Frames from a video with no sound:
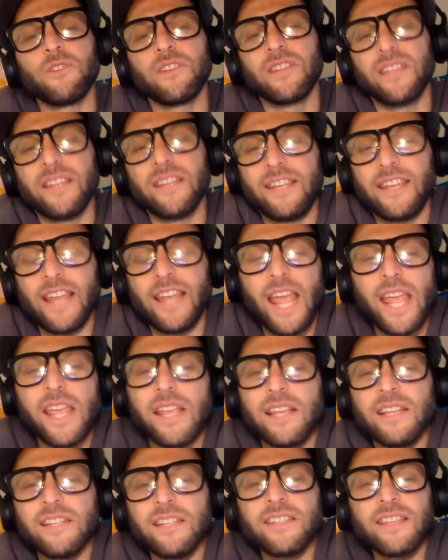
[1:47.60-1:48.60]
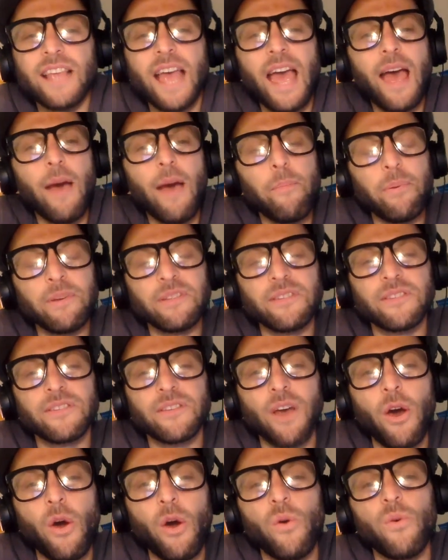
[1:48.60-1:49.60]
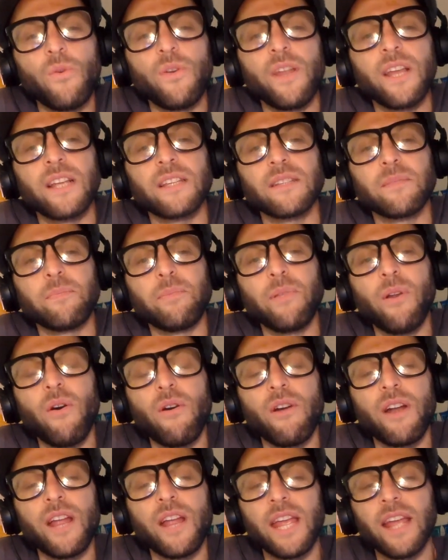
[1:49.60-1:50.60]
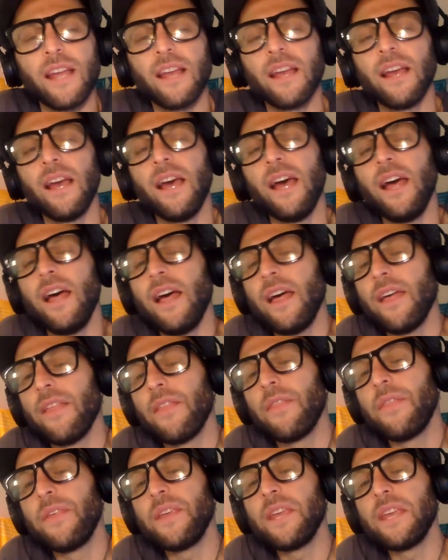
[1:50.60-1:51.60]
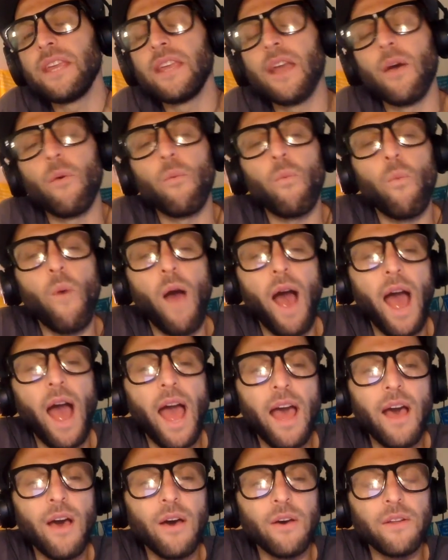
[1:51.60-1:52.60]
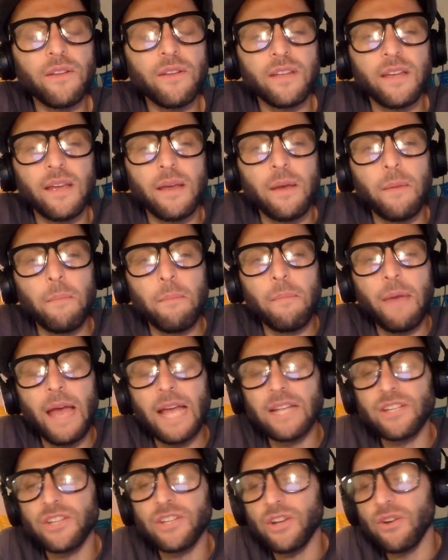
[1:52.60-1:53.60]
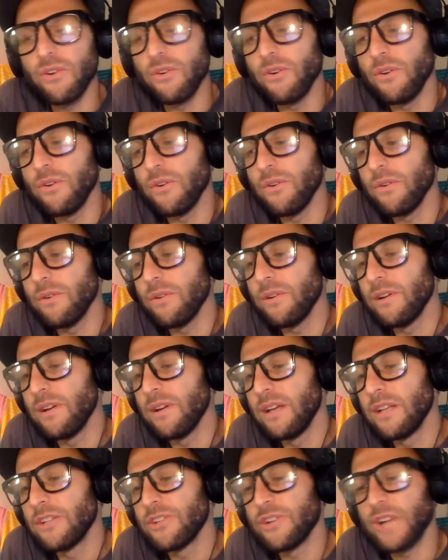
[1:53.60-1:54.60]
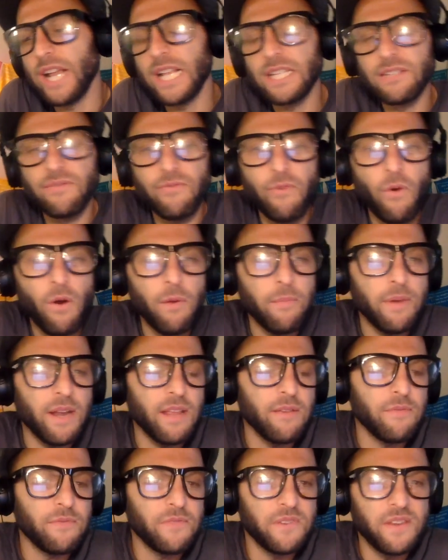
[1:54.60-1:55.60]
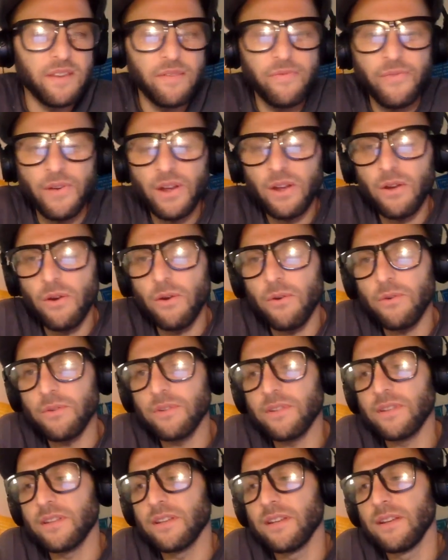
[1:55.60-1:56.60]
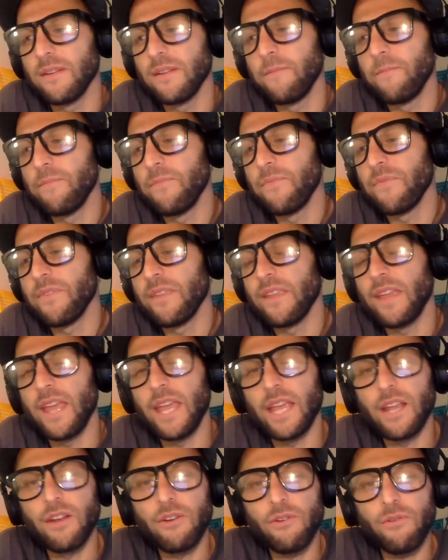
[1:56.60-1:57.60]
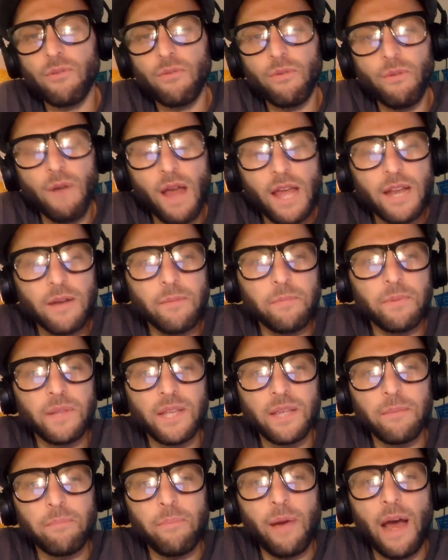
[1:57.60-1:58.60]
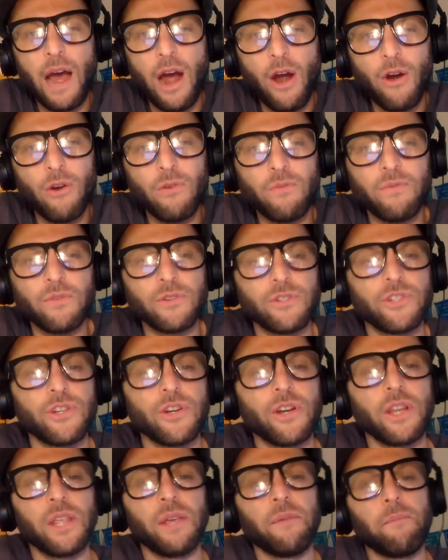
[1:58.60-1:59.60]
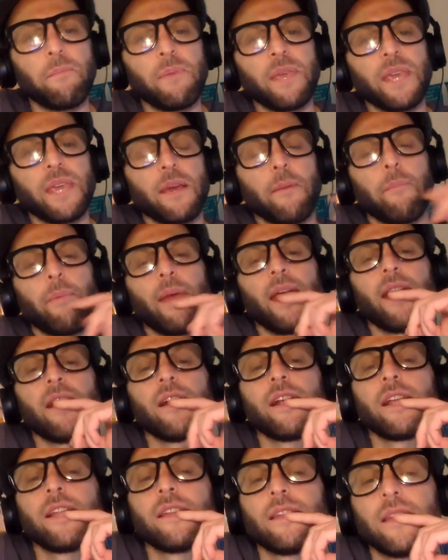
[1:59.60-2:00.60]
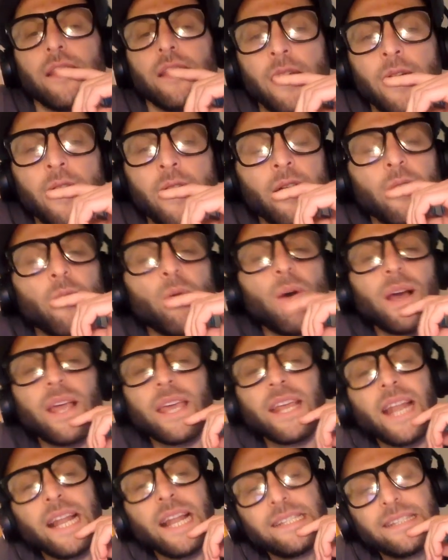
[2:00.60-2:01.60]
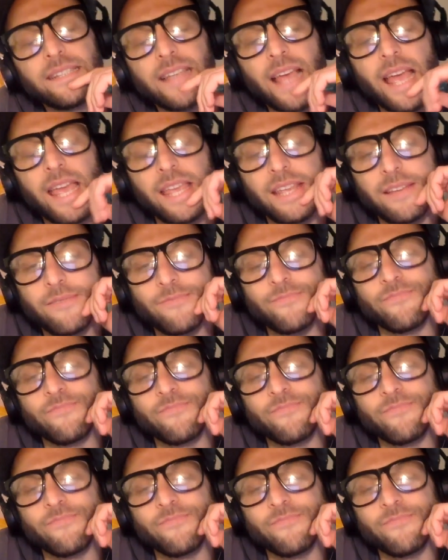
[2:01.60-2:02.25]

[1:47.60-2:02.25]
today's episode, exploring the wild, magical, transformative, difficult, incredibly powerful journey of being a parent. What can I say?